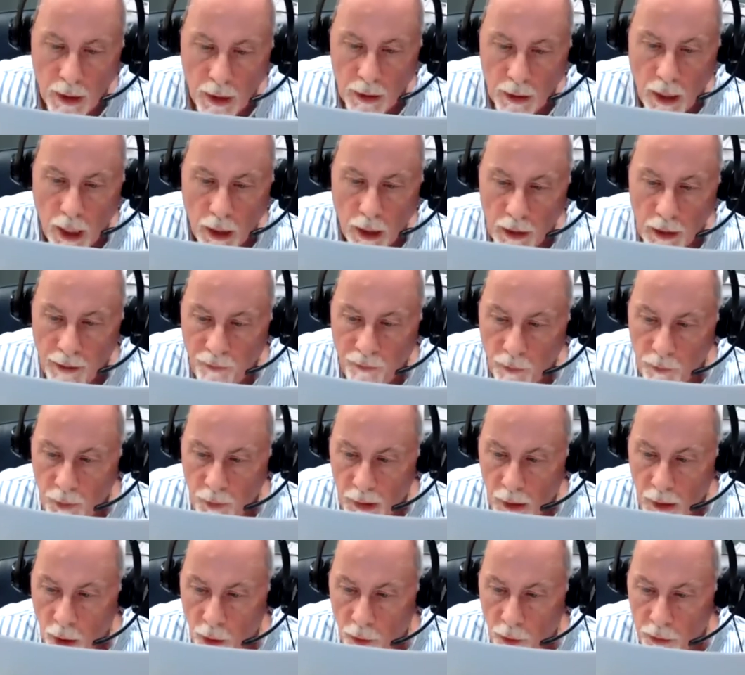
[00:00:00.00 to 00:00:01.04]
Now let him
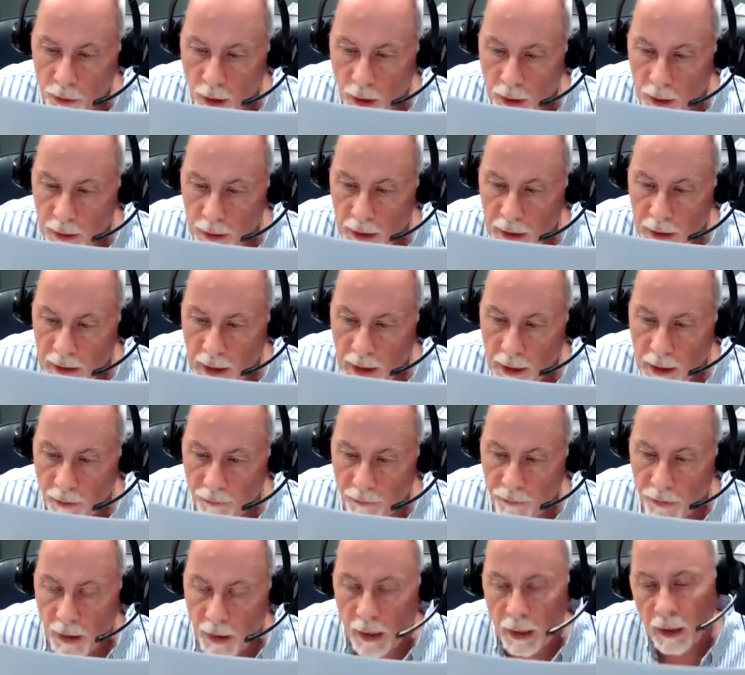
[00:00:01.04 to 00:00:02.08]
alone. Let's see
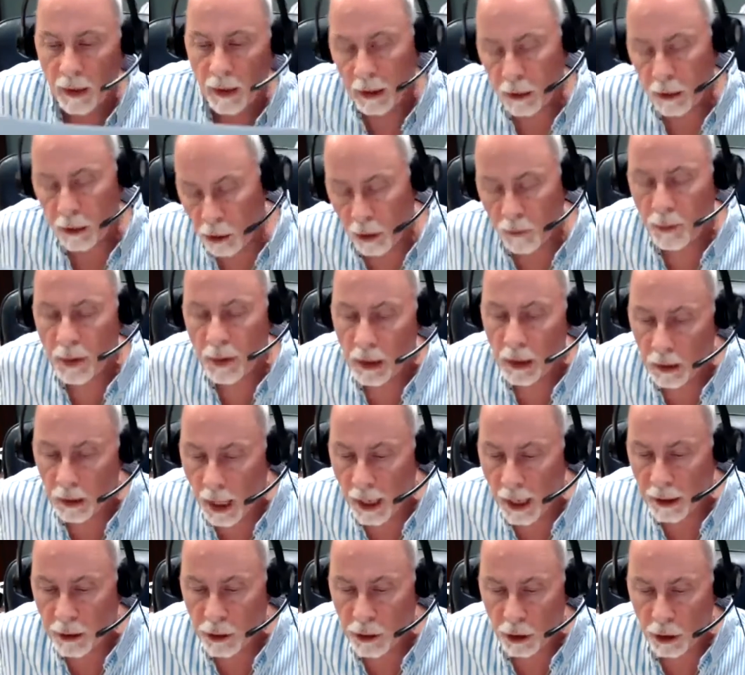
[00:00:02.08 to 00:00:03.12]
if should be
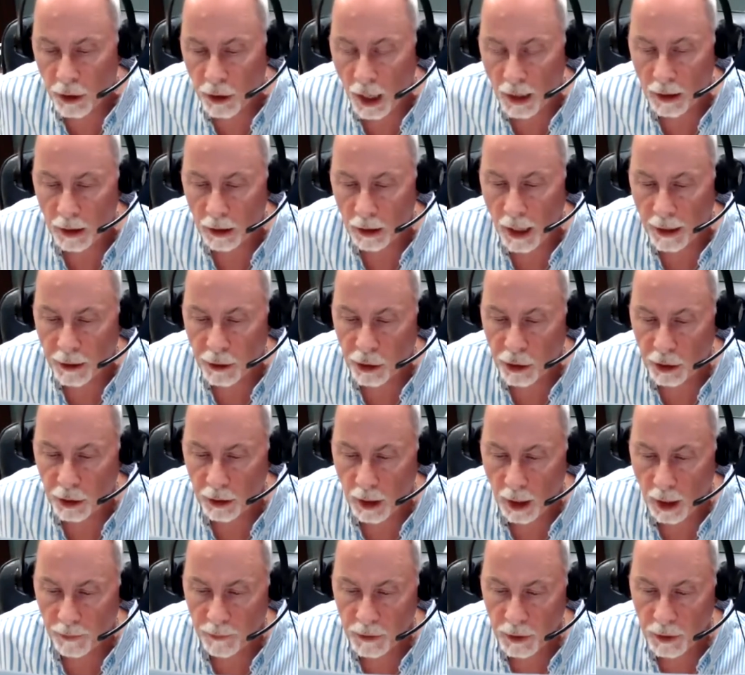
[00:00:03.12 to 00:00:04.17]
Elijah, not Elisha.
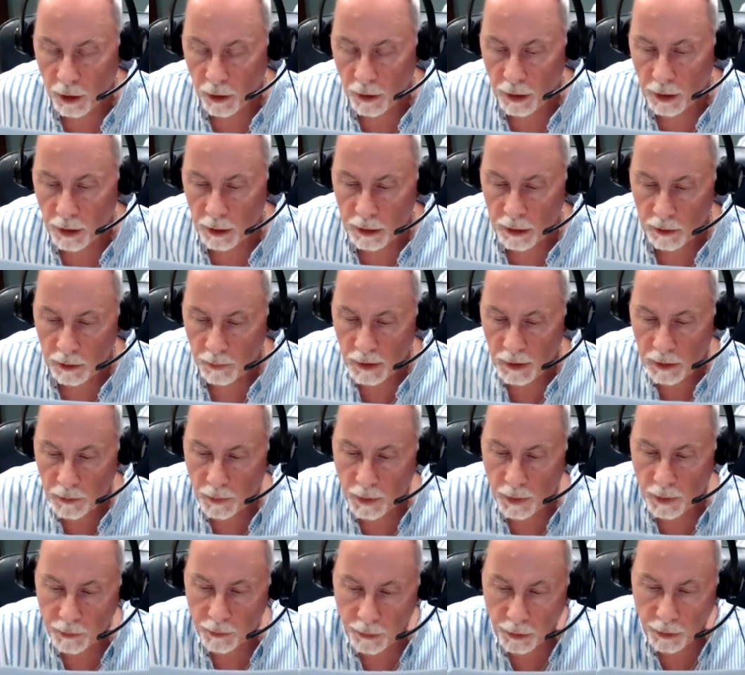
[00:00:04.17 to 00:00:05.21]
I'm sorry, it's
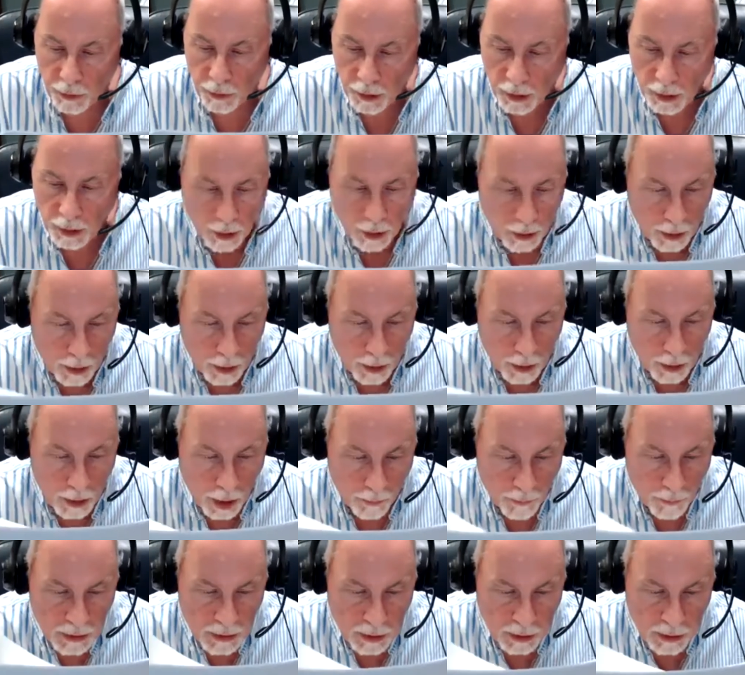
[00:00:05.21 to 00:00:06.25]
misspelled there. Comes
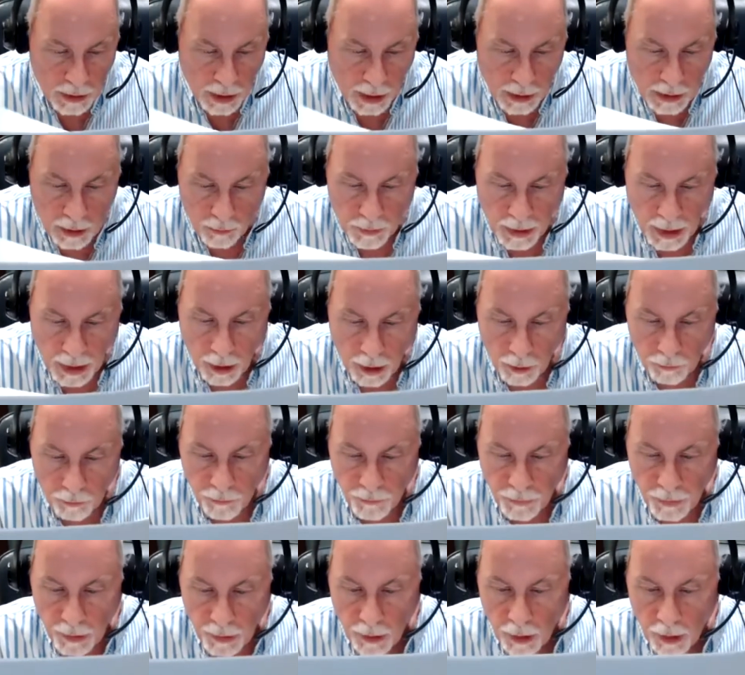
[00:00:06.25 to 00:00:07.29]
to take down.
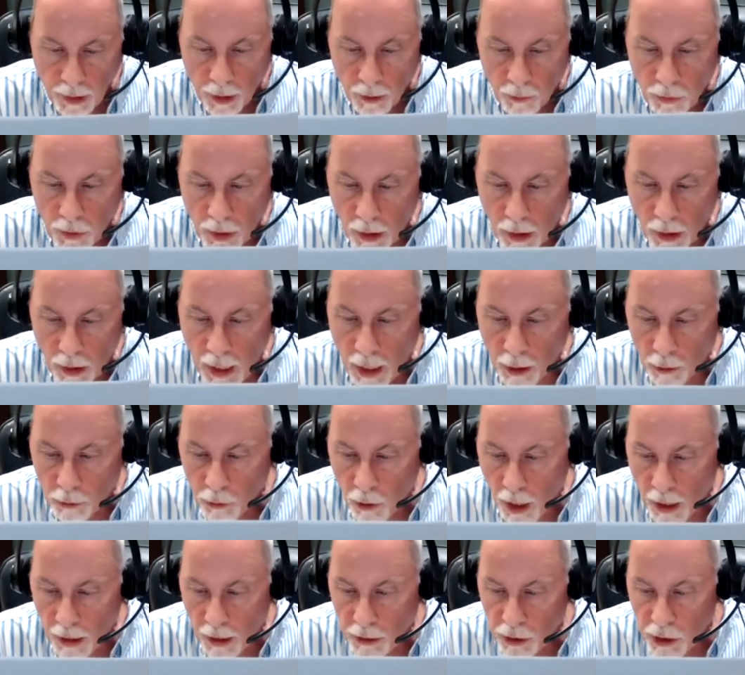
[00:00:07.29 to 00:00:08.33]
With a loud
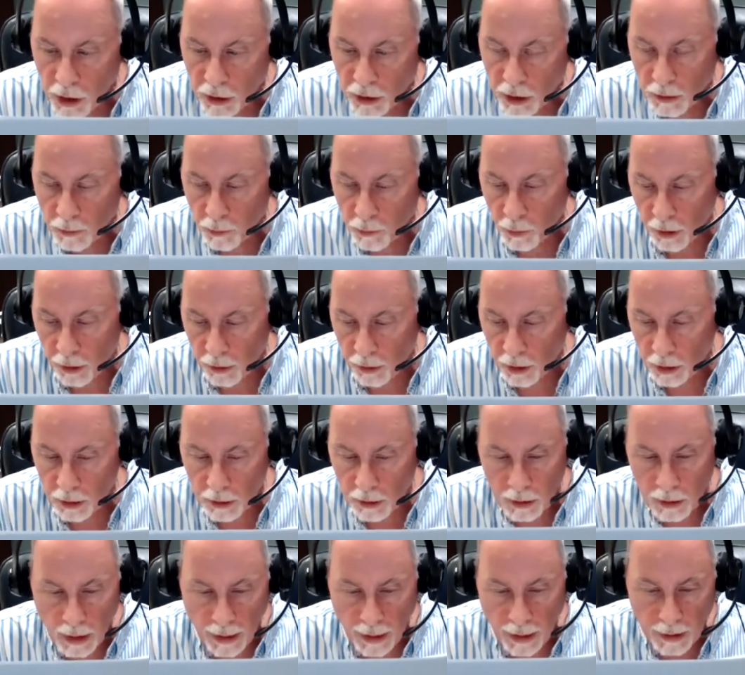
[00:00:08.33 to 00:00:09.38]
cry, Jesus breathed his
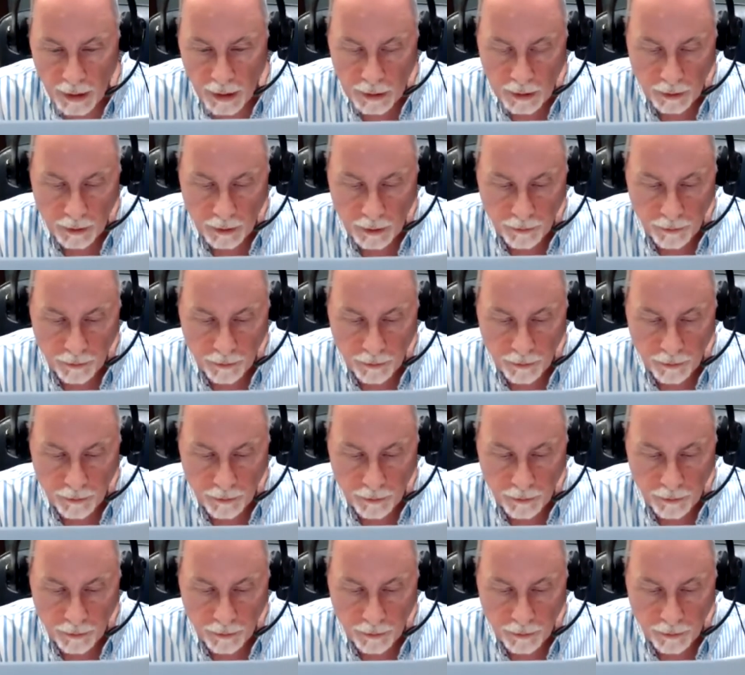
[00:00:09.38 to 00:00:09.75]
last.